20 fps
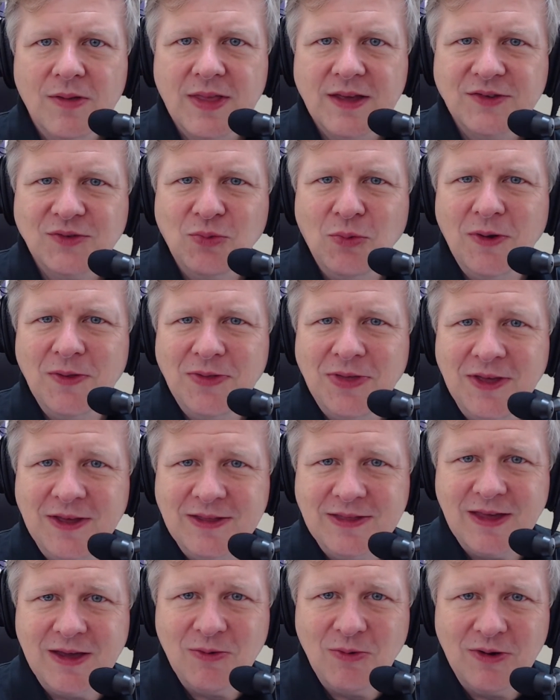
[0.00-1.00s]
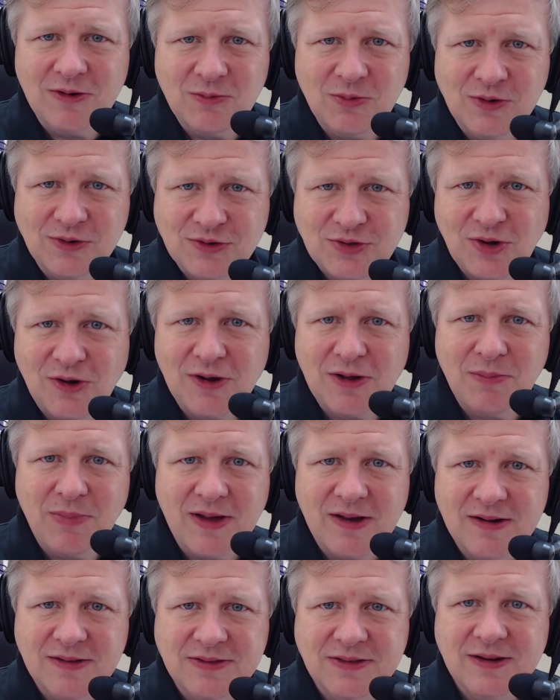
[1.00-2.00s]
That's one thing we're talking
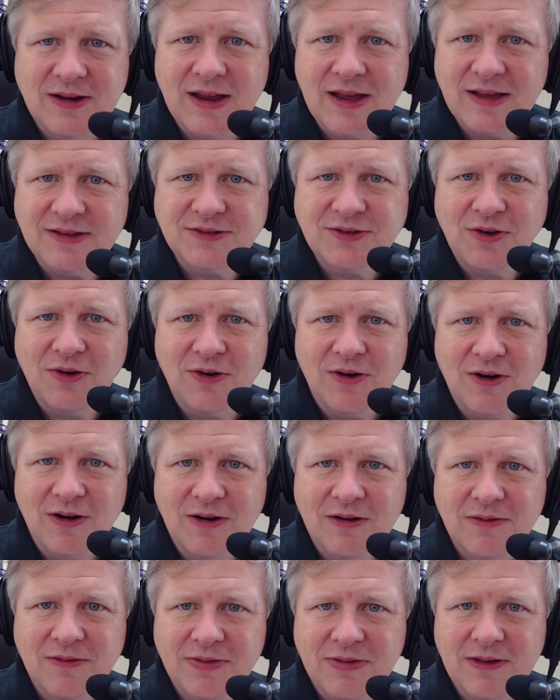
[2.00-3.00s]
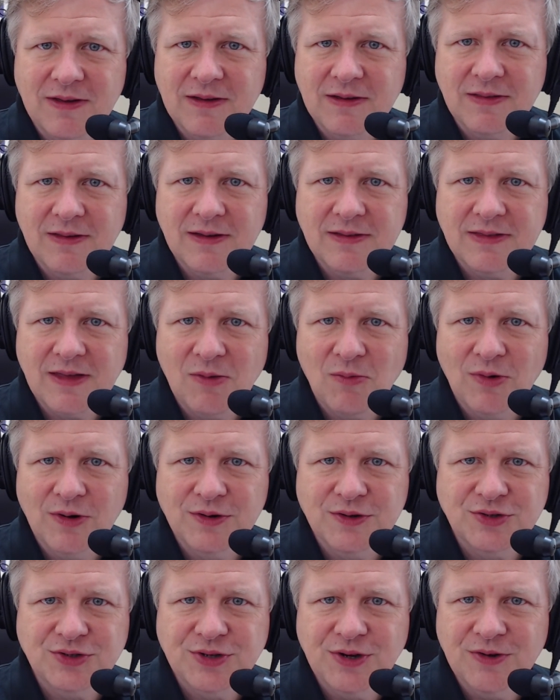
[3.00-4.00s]
about at the NASCAR thing, that they
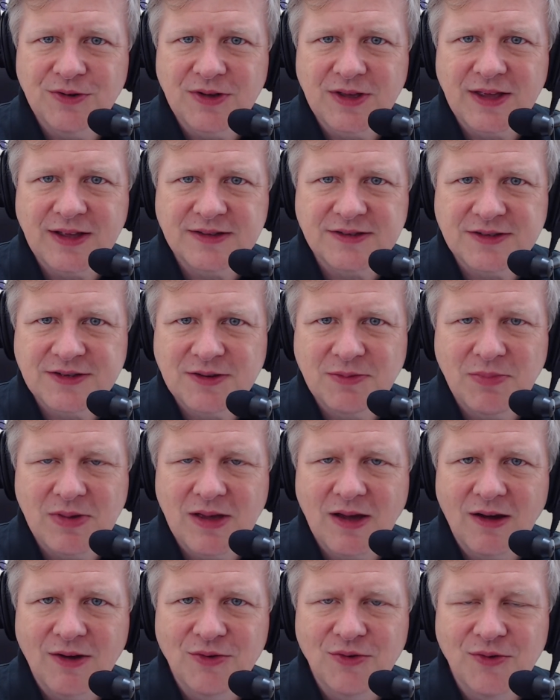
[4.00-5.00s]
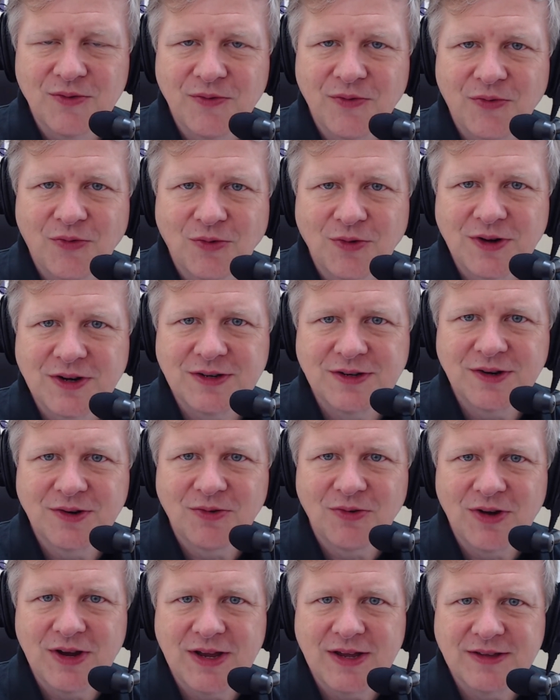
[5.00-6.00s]
wanted to show it gets to be 140
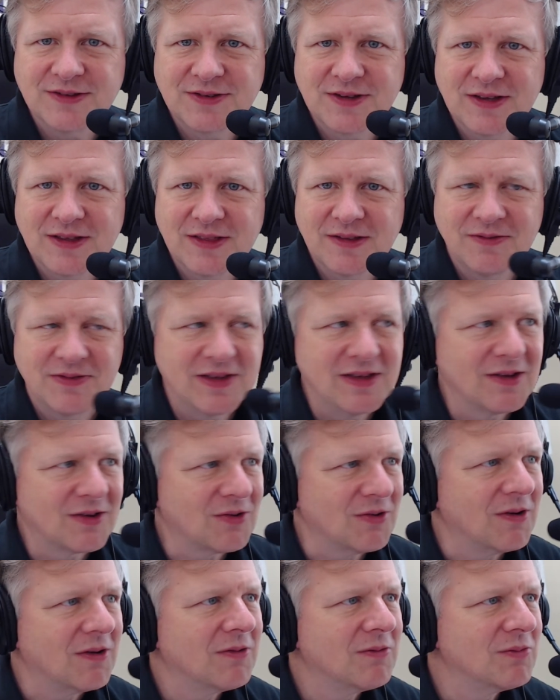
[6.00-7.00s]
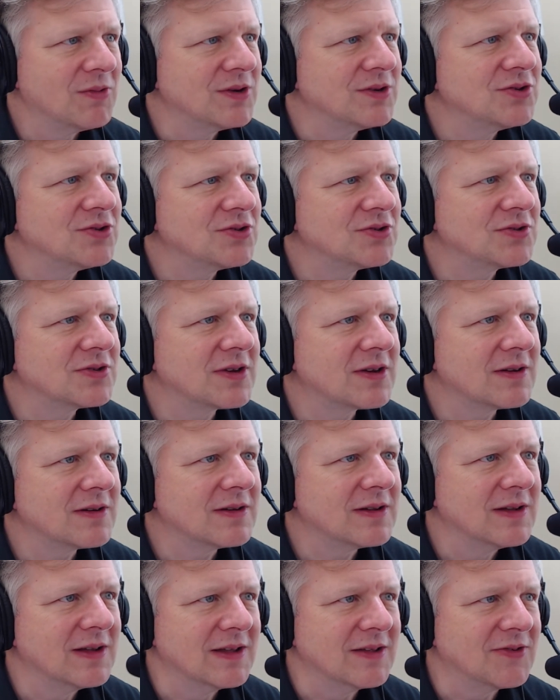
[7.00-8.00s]
degrees in the vehicle, which
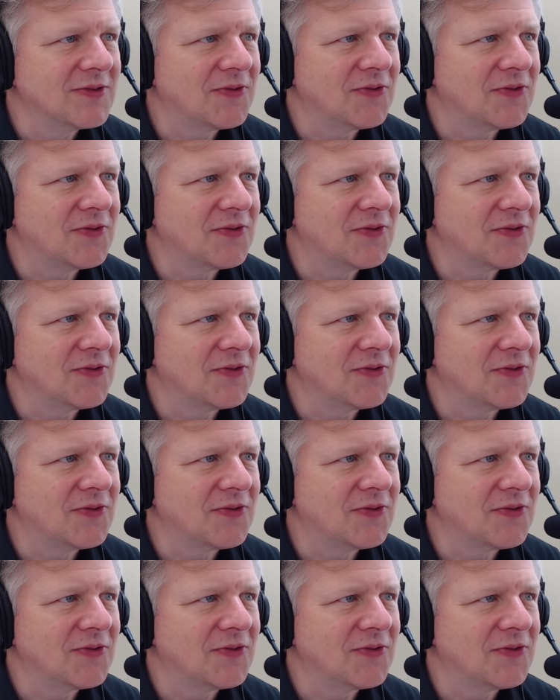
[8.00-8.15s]
is